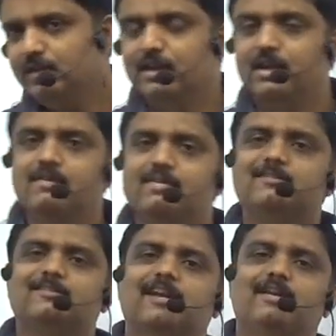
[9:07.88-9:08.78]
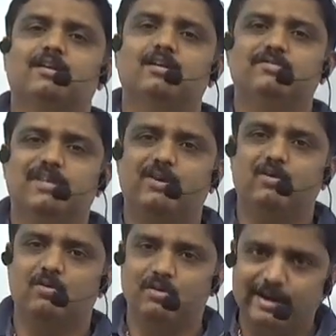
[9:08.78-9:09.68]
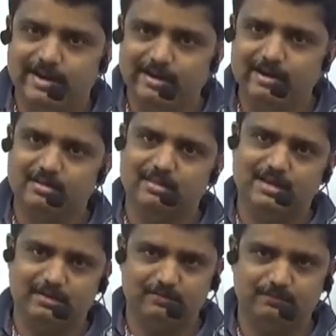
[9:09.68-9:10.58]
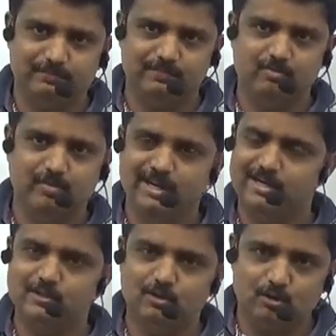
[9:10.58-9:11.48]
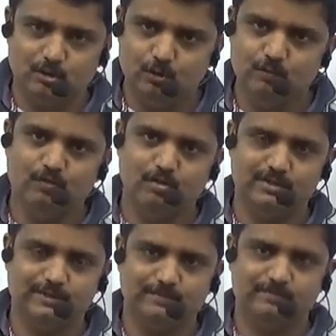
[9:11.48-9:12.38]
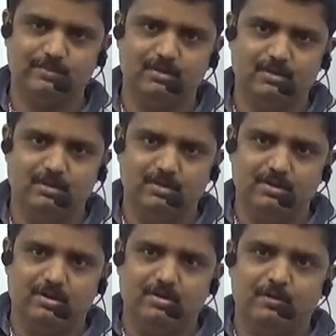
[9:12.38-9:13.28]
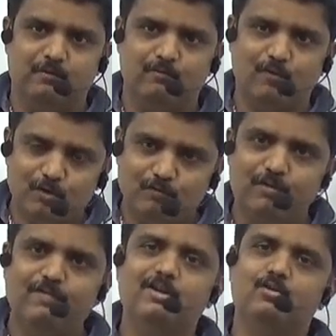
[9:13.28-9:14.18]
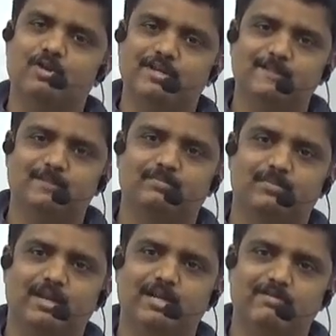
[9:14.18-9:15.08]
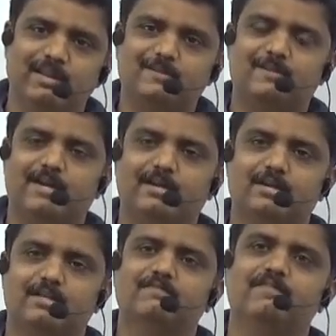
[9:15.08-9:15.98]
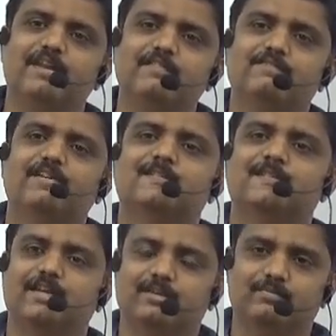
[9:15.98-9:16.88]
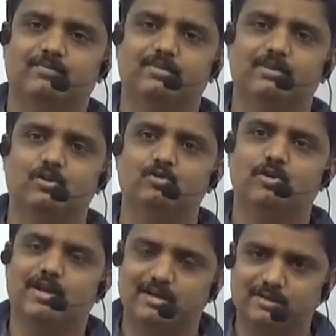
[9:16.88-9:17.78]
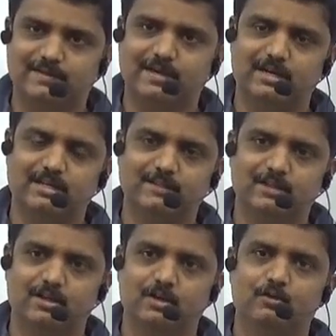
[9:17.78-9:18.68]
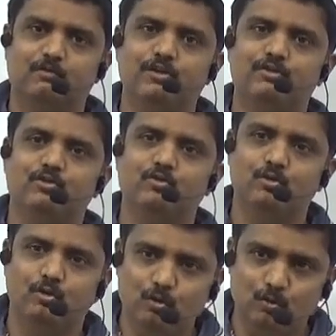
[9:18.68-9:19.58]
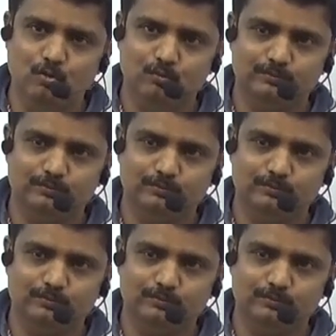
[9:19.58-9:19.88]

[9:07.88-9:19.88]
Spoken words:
11th standard, we have already done that. Okay, it is not new for us. What we will do is, in 12th standard, the very first thing you should understand is, we should know